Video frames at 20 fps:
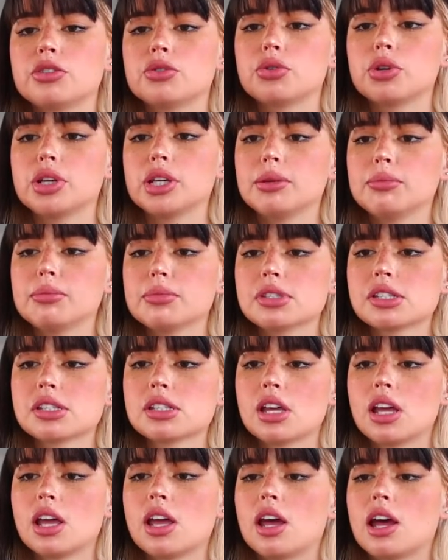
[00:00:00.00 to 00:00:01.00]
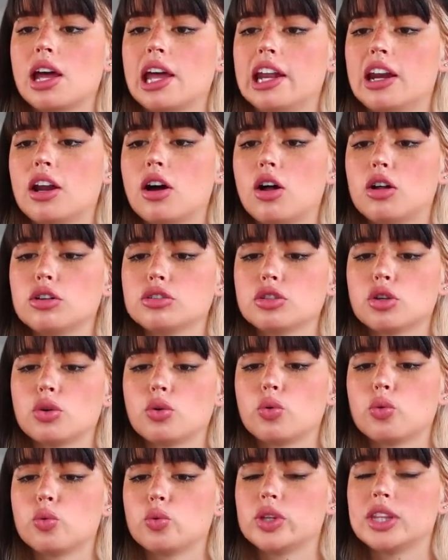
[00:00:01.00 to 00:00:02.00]
trims, and
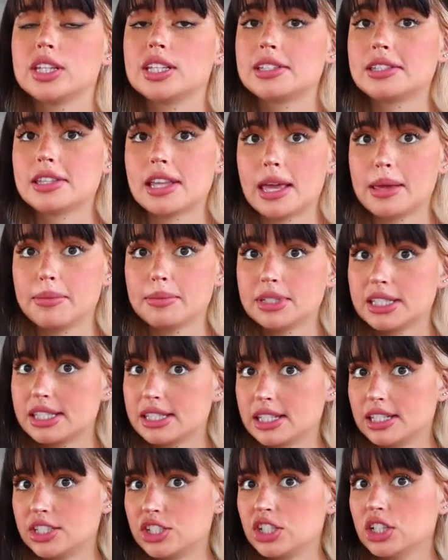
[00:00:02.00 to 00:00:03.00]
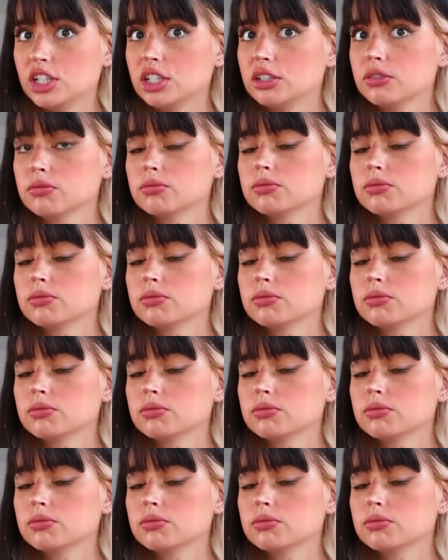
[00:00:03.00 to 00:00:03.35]
also with the same stitching.